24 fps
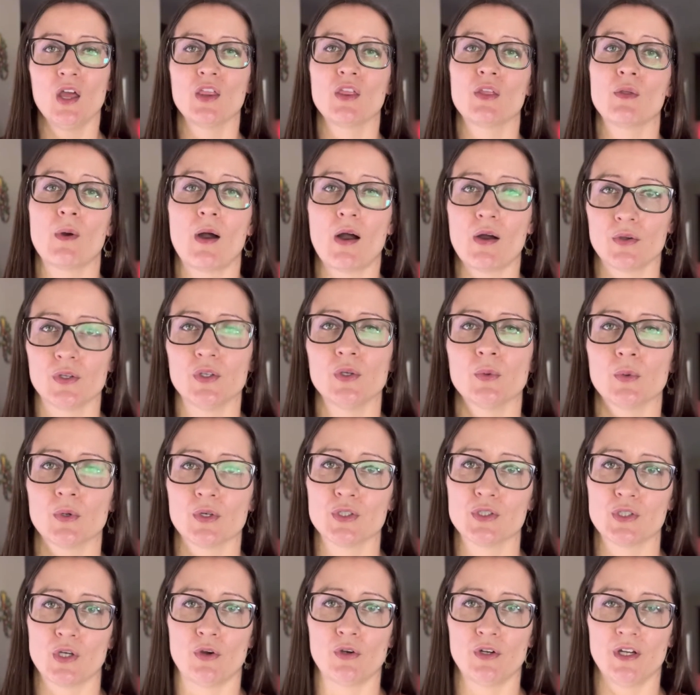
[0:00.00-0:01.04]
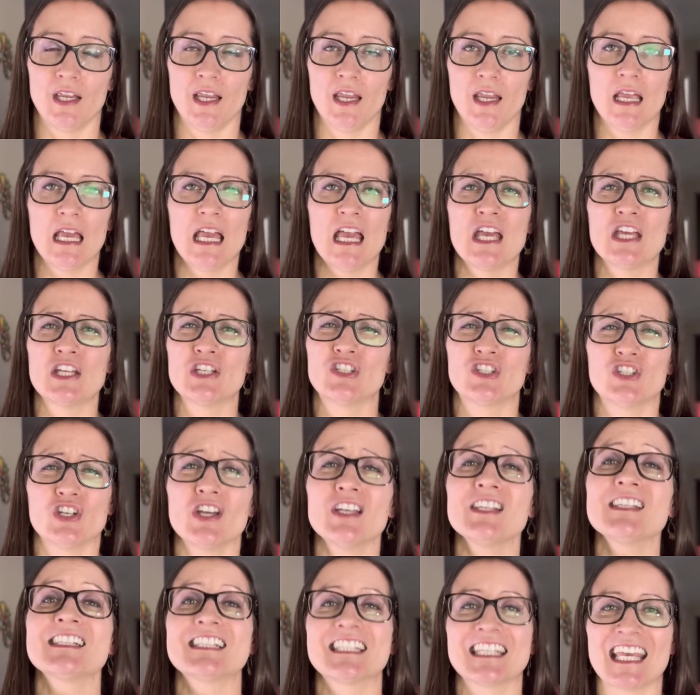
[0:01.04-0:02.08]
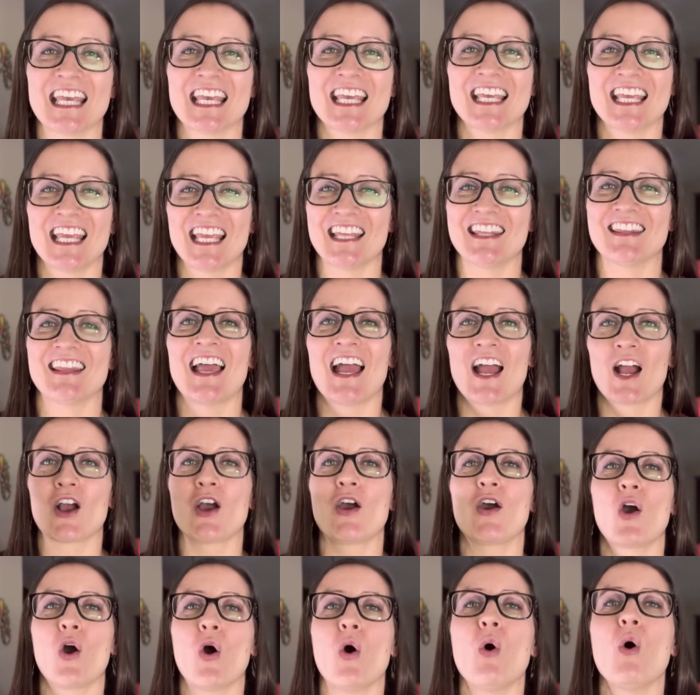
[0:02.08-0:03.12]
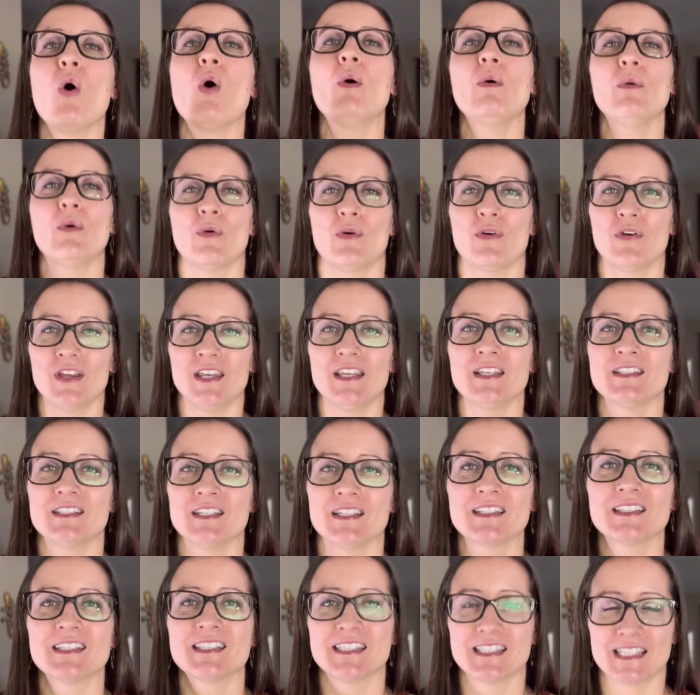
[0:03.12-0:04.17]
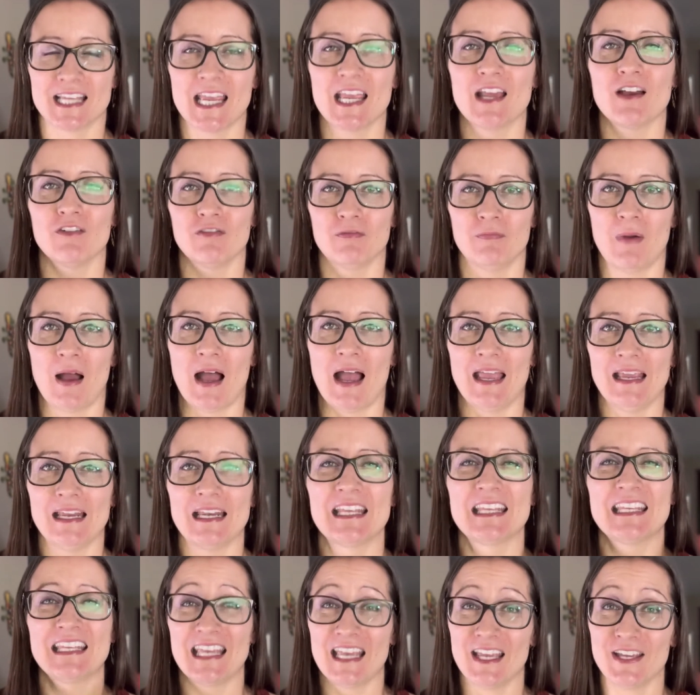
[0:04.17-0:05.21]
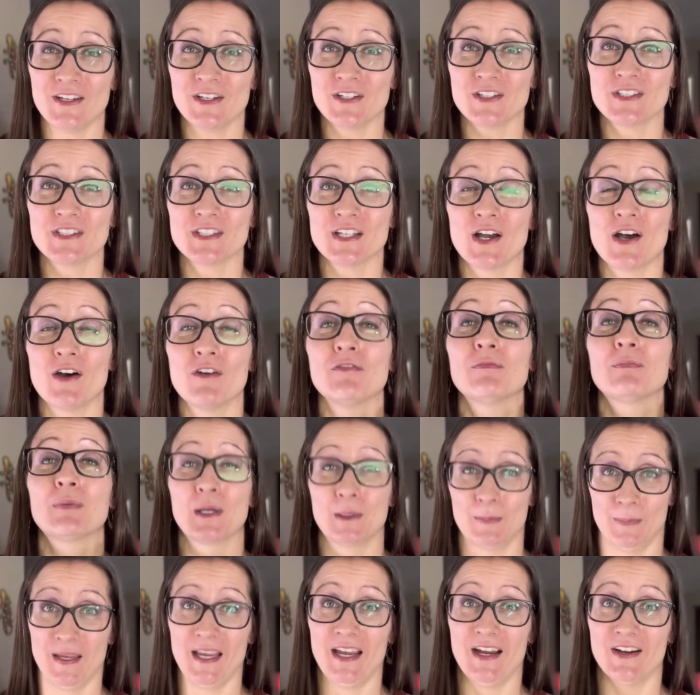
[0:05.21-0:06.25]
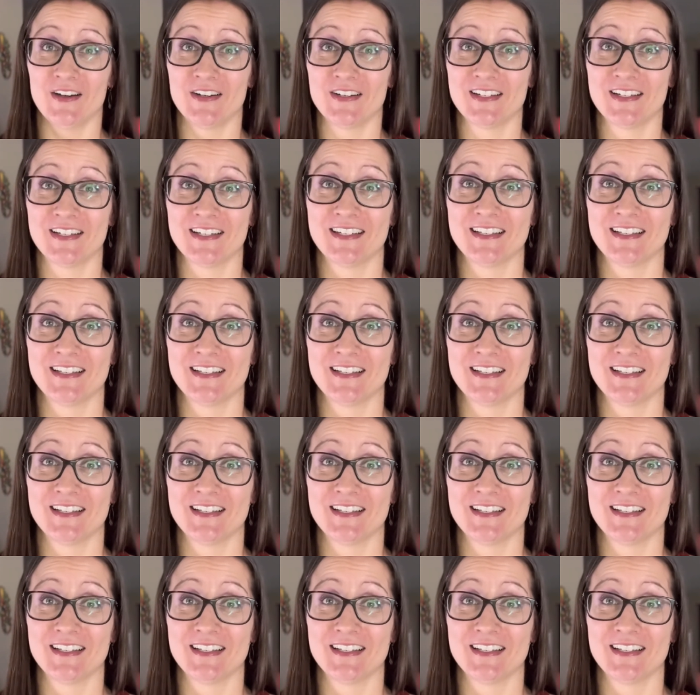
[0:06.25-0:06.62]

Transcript: throughout your journey. Just get in that goal-oriented state of mind. Get yourself prepared.